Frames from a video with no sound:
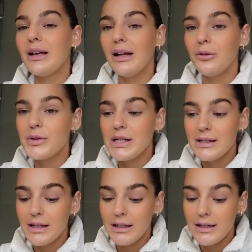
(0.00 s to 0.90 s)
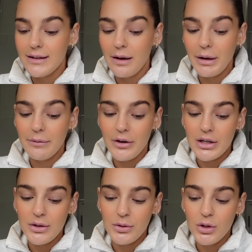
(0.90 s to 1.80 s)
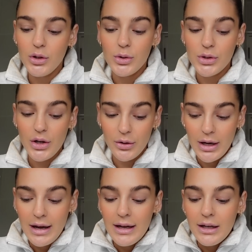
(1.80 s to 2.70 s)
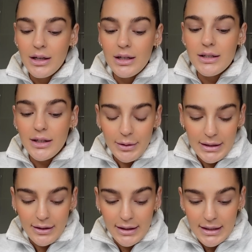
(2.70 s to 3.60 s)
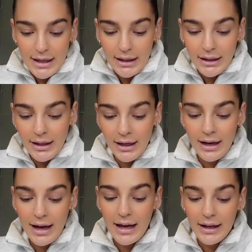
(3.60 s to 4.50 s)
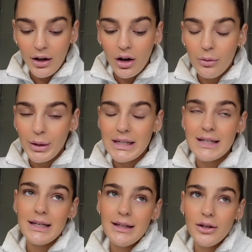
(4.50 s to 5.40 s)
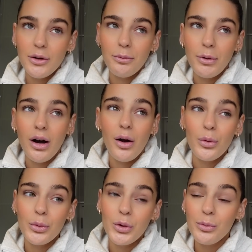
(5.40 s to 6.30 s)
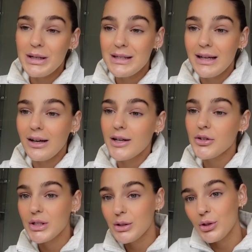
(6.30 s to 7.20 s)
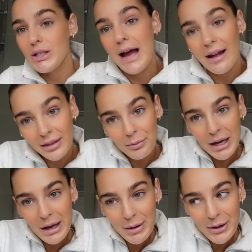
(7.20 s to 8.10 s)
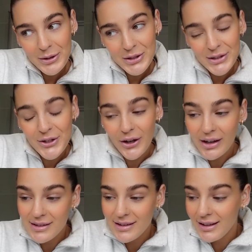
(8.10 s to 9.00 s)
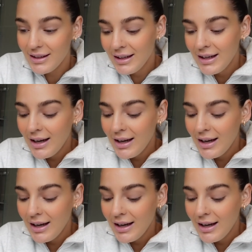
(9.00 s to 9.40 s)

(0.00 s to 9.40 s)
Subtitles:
obviously Sid is coming up very soon too. So exciting, and I can't wait to see them. I will not be seeing Aisha until she's had the baby, which is crazy.